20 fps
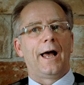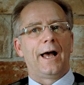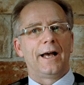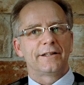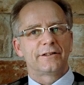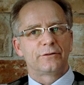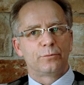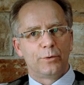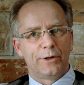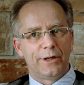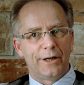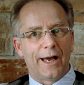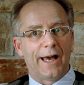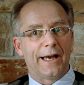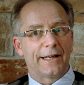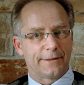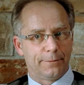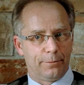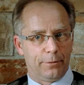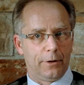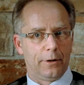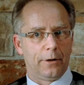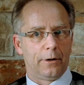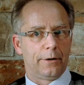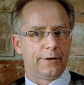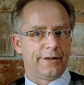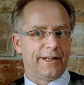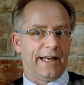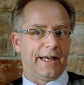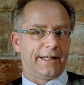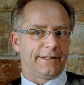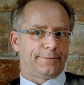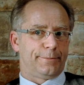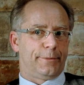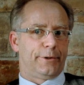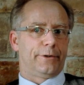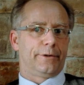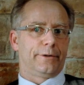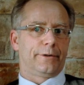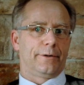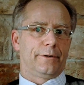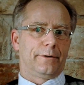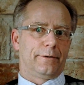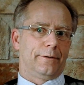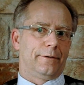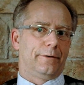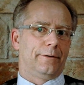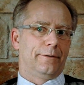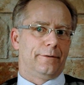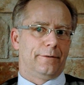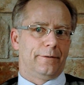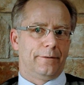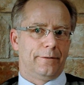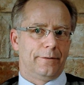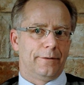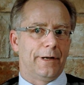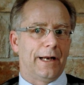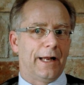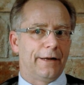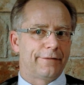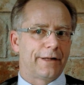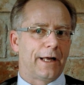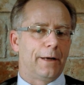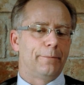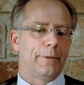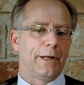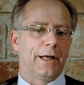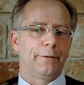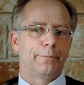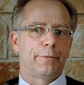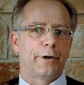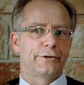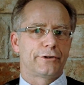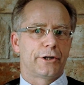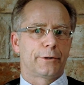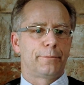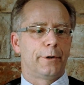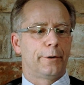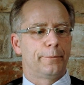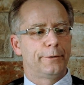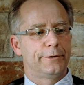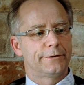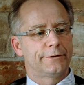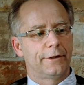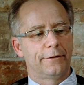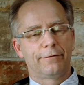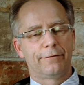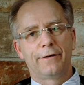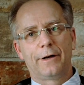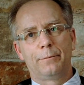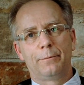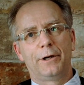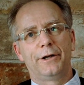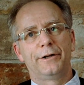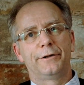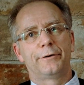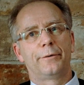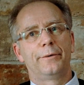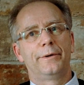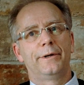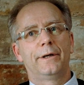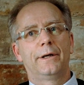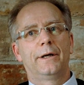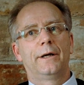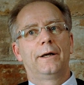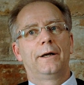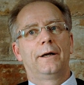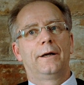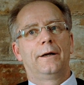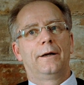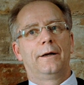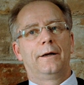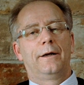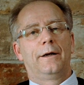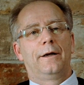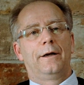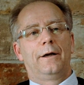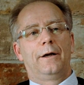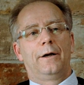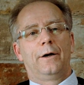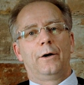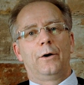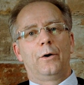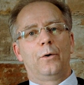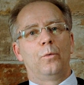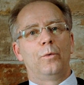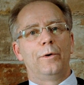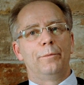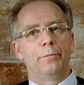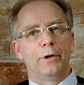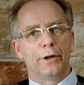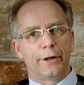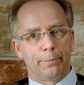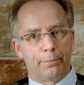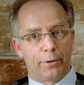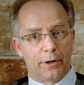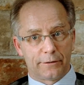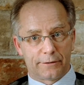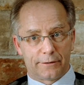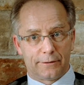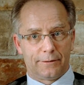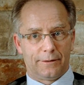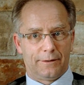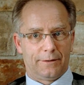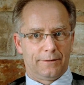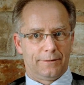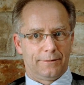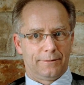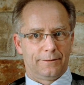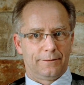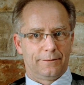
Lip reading: As we explore the iceberg, the life timeline, project purpose, and family tree, we build a puzzle.